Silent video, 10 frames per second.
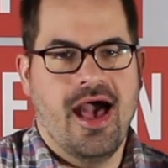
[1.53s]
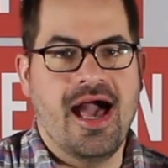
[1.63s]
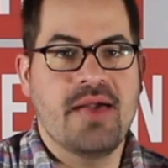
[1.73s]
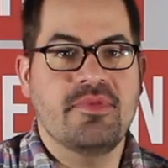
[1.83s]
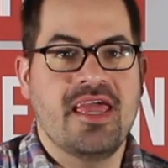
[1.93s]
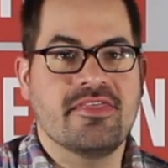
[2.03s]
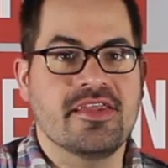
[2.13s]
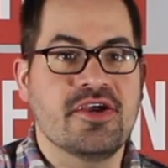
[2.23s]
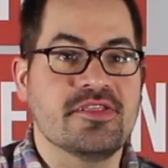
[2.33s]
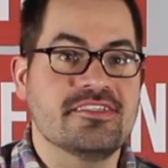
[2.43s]
Hi, I'm
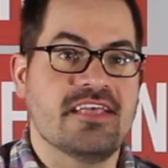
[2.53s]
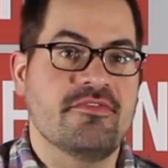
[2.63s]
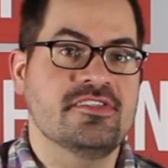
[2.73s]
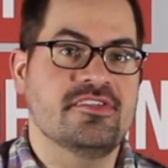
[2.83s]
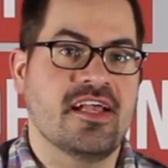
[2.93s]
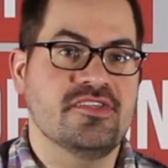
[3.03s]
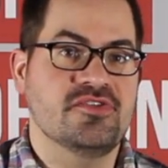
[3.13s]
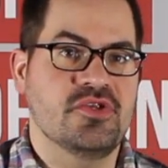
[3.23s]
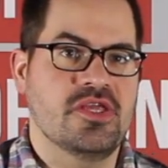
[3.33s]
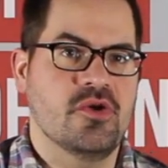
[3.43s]
Nathan here in the seven second
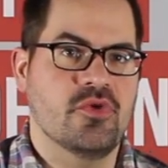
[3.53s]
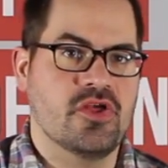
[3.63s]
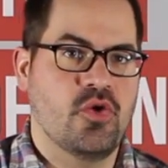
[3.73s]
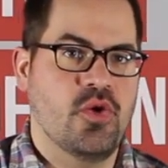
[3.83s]
Studio with a